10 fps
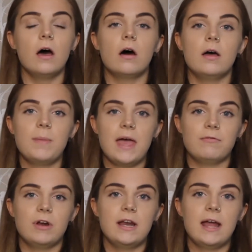I'm
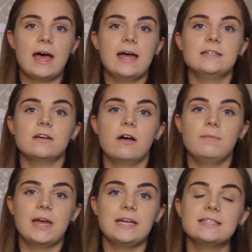Erin and I'm a